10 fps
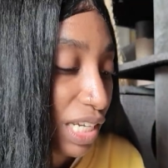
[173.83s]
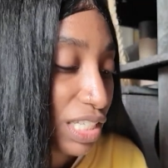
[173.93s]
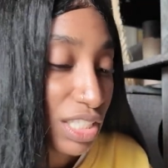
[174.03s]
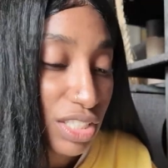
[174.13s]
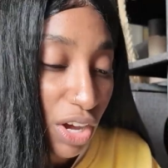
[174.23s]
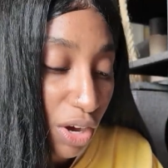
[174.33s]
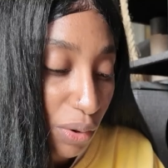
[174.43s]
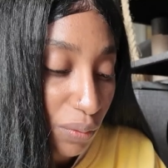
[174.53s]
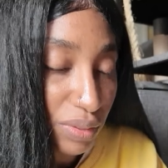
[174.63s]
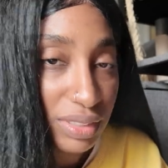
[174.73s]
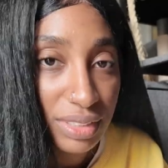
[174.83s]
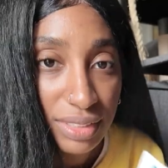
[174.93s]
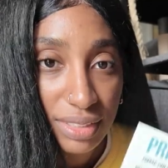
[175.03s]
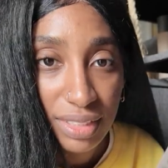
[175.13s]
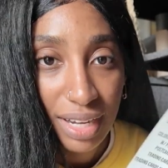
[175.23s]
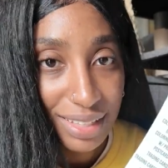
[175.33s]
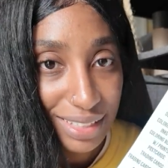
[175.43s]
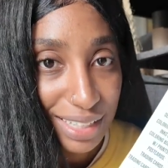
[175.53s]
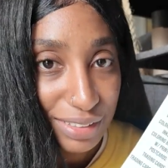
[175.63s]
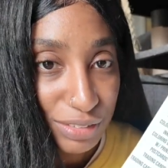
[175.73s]
So I
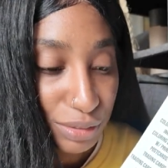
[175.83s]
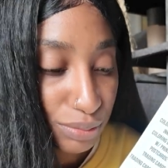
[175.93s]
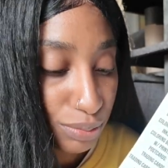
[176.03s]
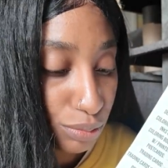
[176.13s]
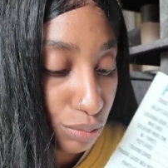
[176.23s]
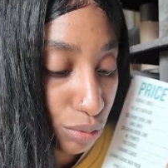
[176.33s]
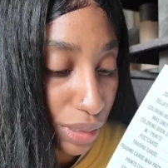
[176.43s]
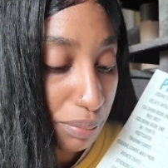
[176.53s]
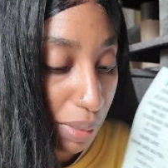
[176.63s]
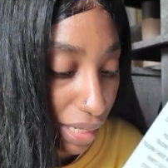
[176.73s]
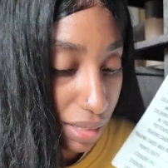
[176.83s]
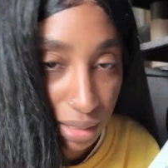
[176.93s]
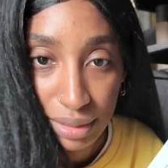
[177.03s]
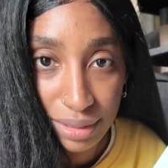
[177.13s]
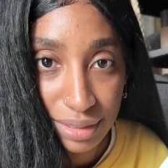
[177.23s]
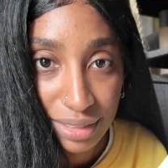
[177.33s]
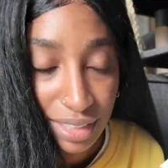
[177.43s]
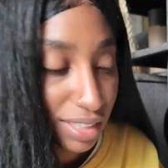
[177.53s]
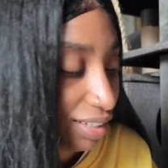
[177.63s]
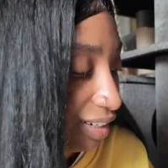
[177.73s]
think I have to remake this
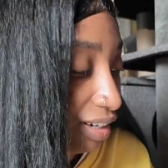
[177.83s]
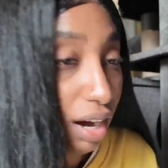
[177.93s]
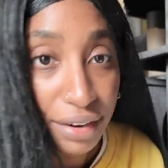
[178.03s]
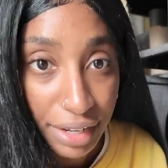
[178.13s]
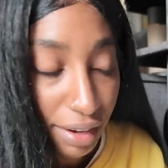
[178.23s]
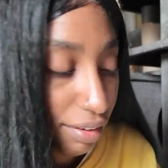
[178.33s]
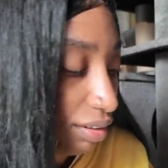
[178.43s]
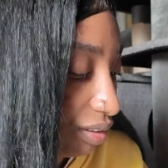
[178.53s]
again.